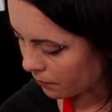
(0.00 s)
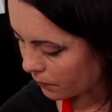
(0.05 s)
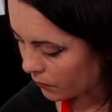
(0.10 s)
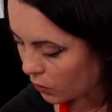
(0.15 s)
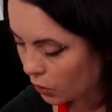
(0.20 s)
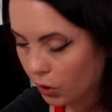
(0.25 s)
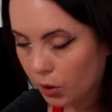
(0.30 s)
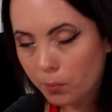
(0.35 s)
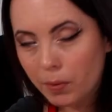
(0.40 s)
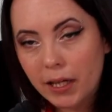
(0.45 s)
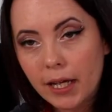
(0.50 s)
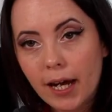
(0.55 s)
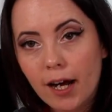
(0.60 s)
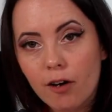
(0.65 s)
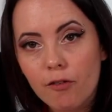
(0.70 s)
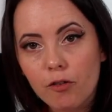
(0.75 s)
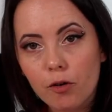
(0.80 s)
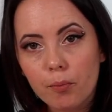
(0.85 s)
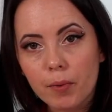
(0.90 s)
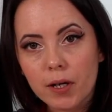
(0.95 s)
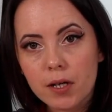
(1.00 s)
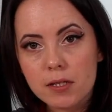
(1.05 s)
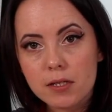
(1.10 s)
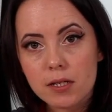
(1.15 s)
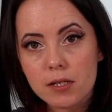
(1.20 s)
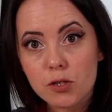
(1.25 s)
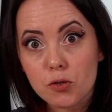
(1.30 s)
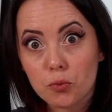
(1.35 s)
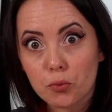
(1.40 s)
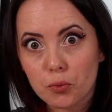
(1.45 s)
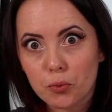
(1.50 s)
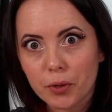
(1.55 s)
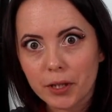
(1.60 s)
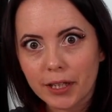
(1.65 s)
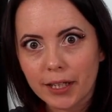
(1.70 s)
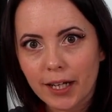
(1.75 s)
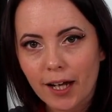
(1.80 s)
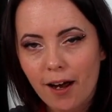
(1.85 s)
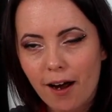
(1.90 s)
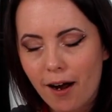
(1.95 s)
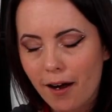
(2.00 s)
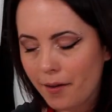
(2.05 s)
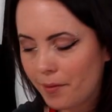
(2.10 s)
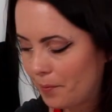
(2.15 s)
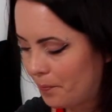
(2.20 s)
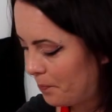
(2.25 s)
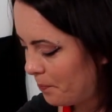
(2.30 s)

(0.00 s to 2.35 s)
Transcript: You're going to be careful because it's really hot.